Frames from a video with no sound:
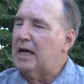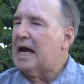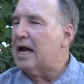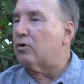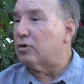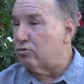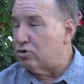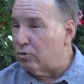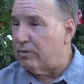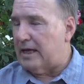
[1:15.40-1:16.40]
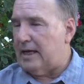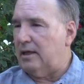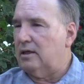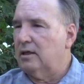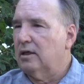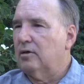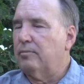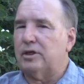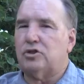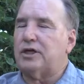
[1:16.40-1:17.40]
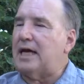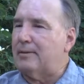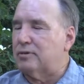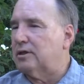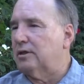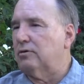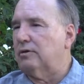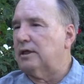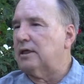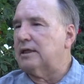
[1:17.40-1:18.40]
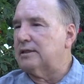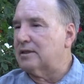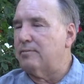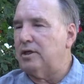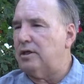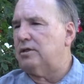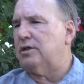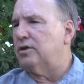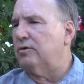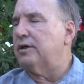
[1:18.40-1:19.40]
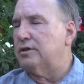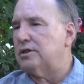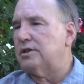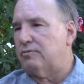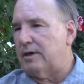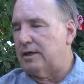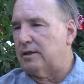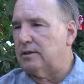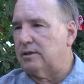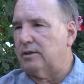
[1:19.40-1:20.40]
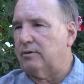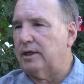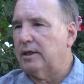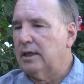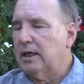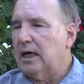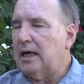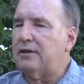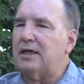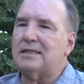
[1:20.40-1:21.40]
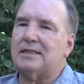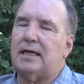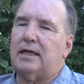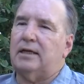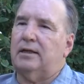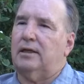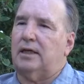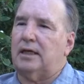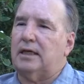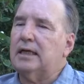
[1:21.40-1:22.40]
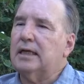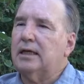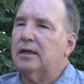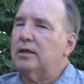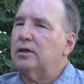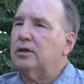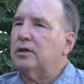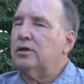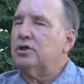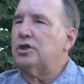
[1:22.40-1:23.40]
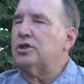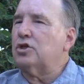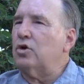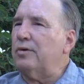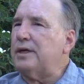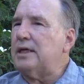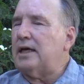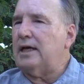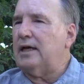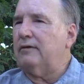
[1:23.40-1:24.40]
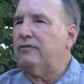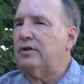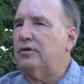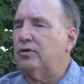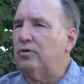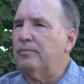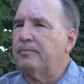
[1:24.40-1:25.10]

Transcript: how you do that, but she absolutely is committed to do it and she's ready to do it. I think, secondly, she's going to have to